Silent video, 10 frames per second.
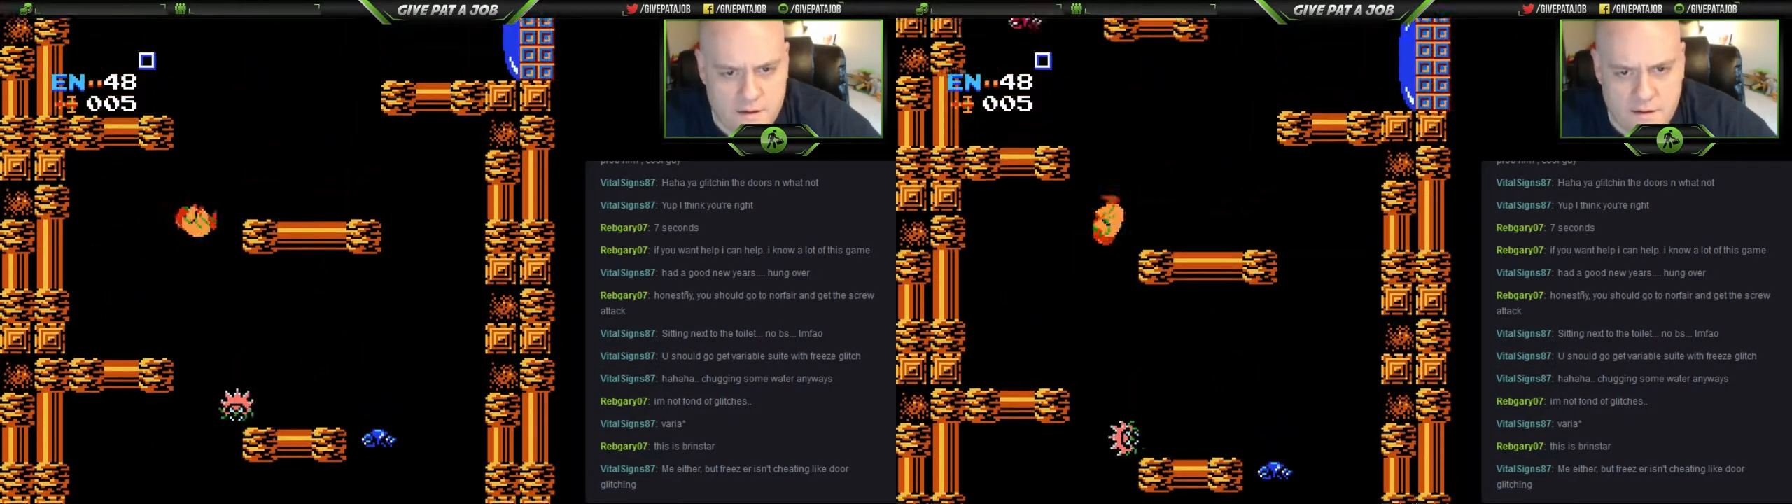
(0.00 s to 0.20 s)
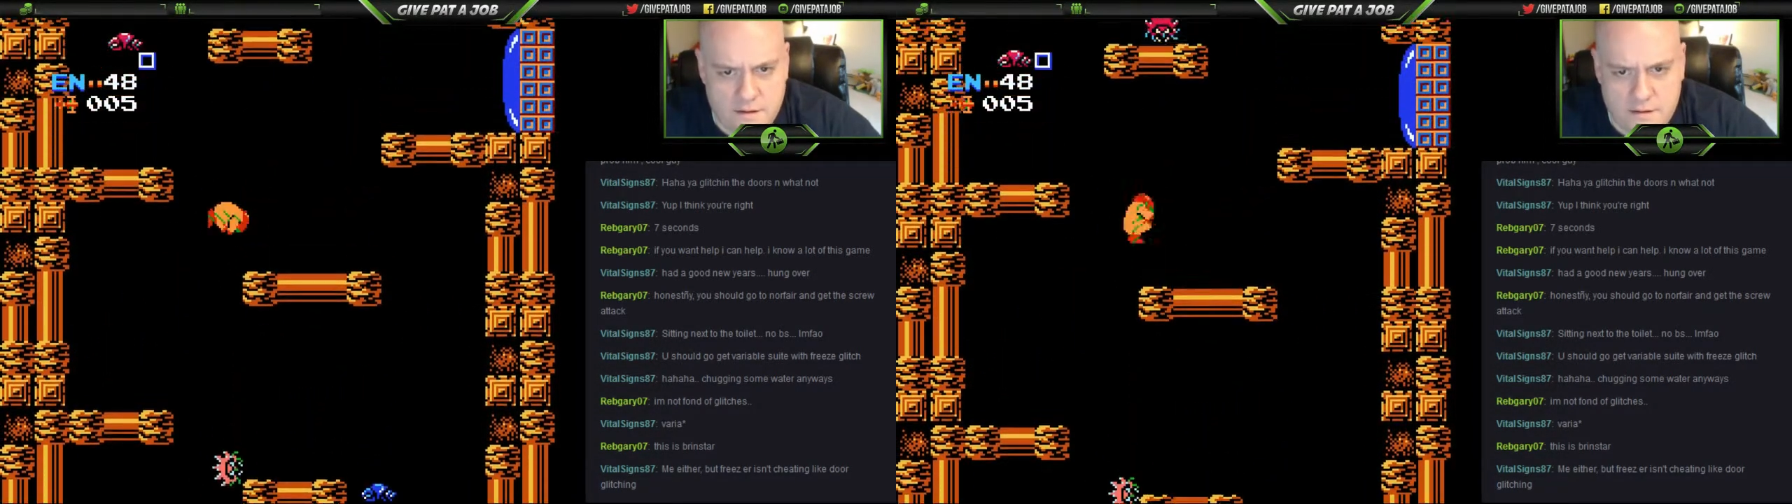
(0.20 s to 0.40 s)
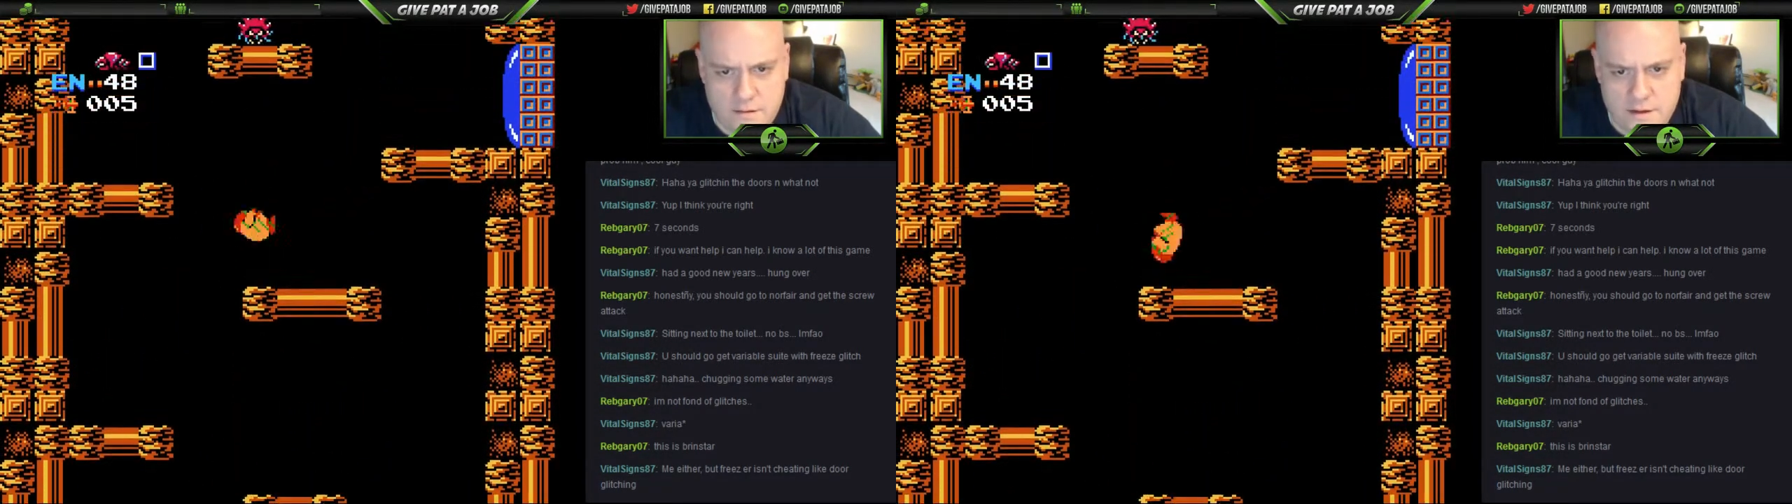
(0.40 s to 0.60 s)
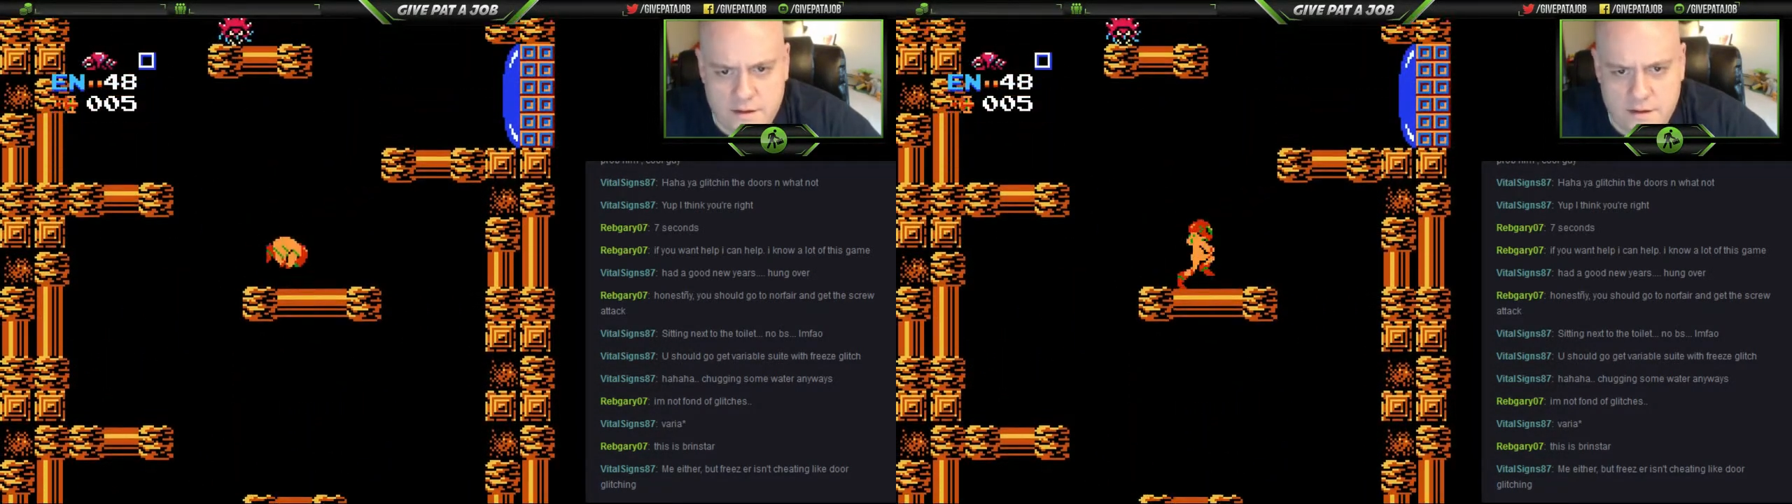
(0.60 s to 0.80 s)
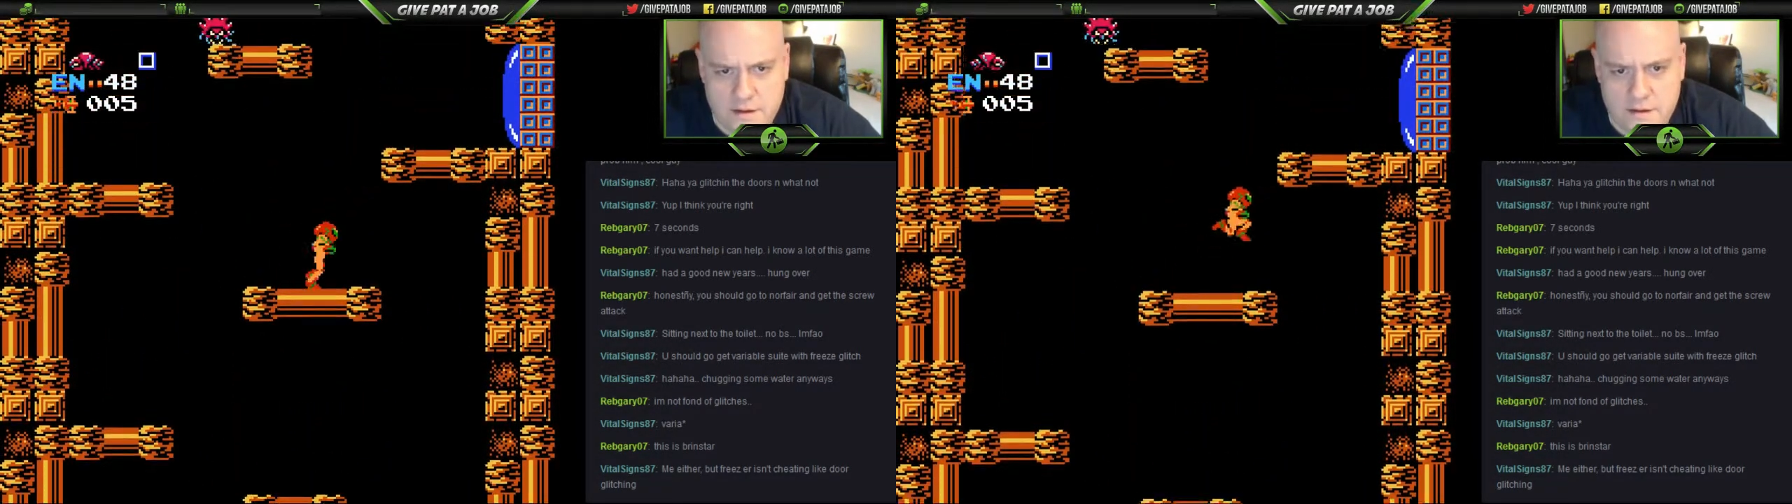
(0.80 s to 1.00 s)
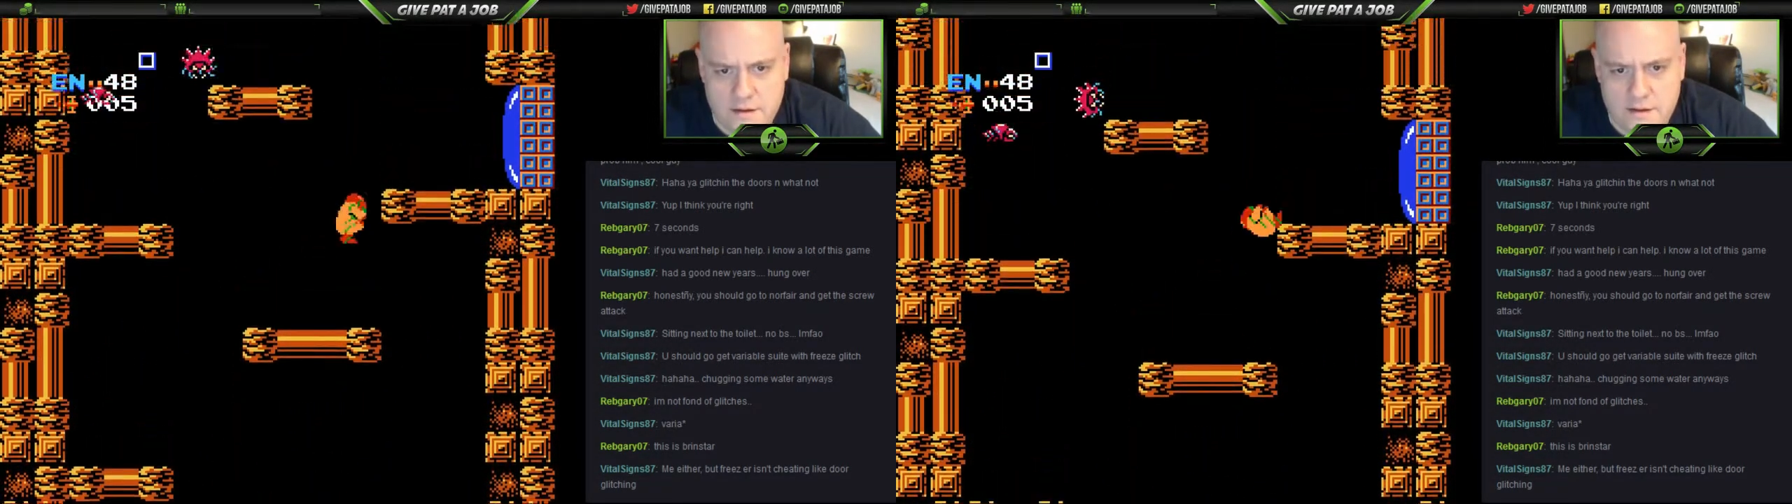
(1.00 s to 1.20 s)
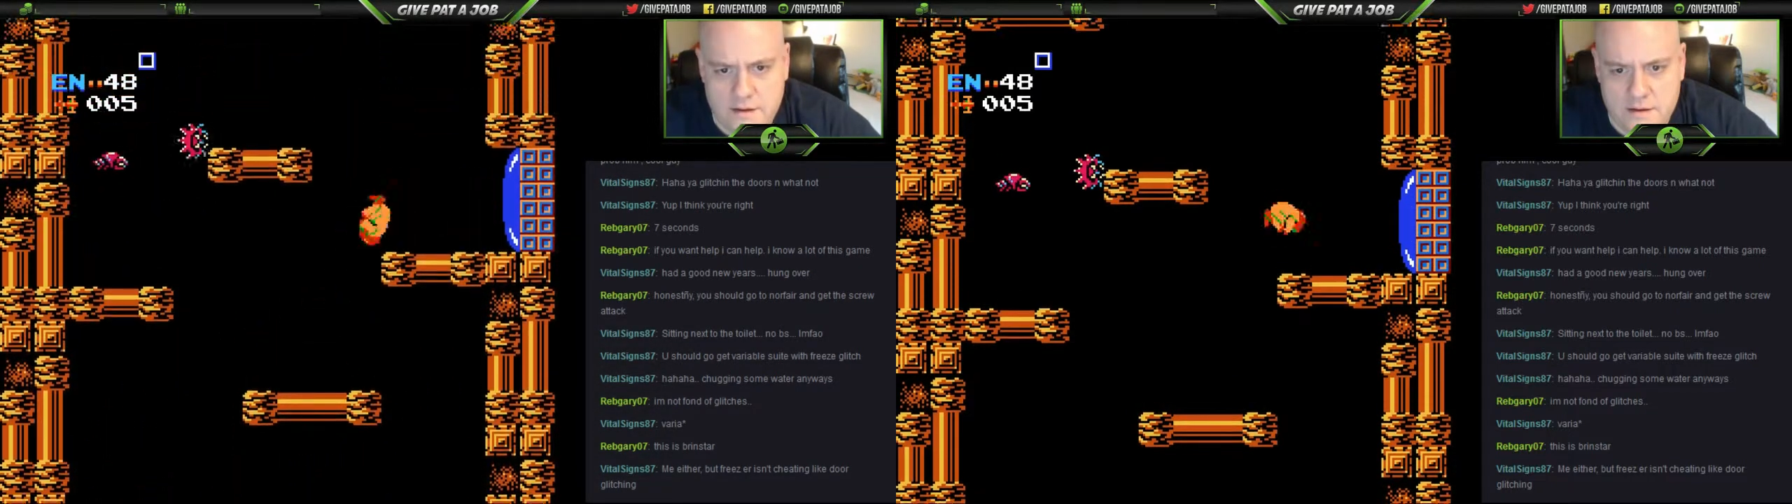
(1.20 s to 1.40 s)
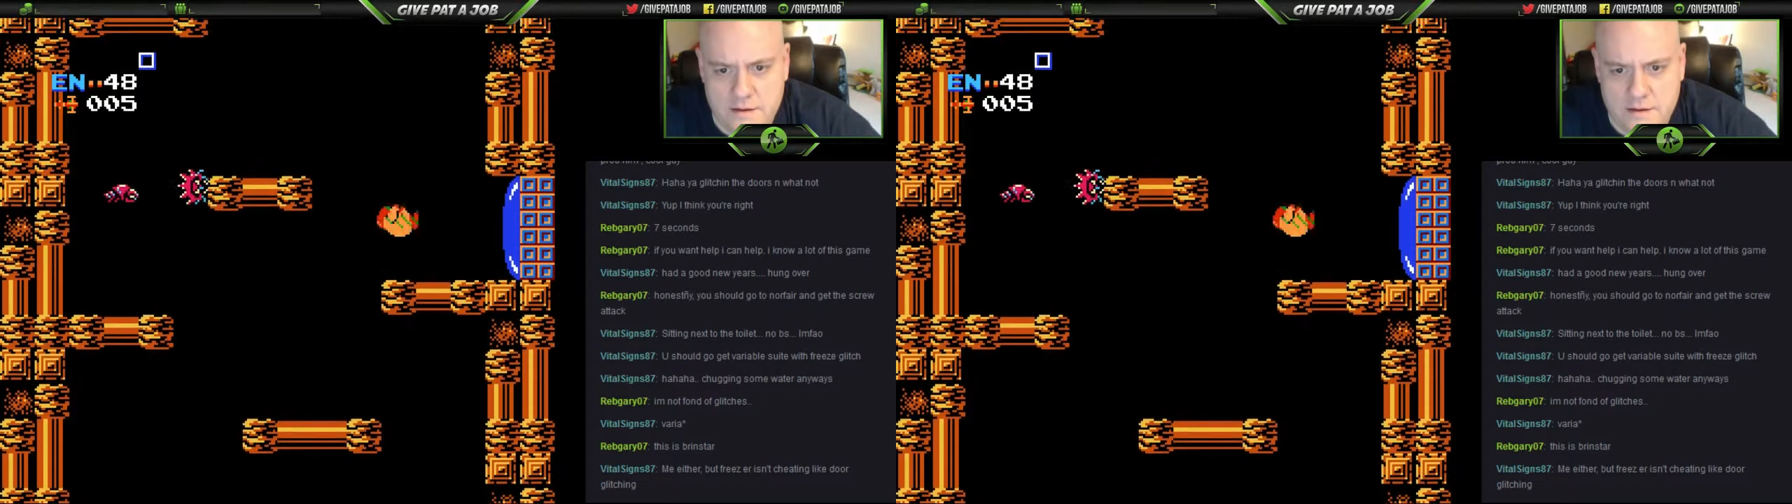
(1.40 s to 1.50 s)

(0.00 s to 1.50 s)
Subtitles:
Okay.